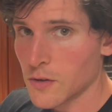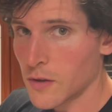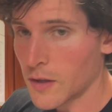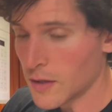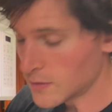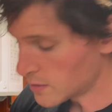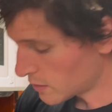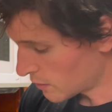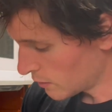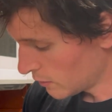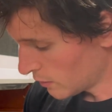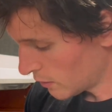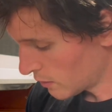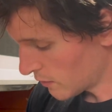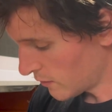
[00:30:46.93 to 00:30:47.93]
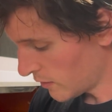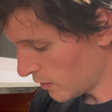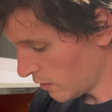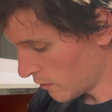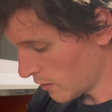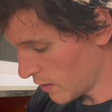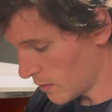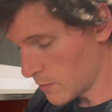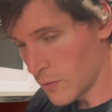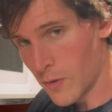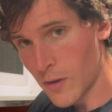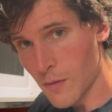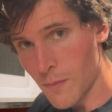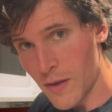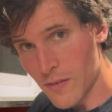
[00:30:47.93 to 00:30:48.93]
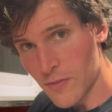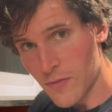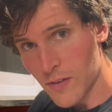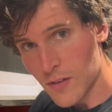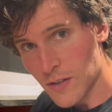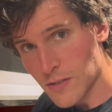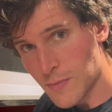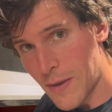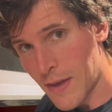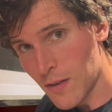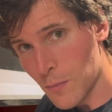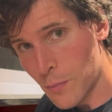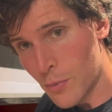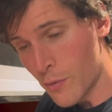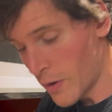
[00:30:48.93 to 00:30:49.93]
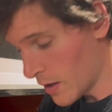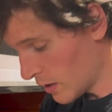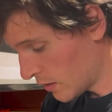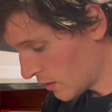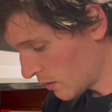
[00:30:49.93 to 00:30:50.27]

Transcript: like I said earlier in the video, I am doing a MyFitnessPal break.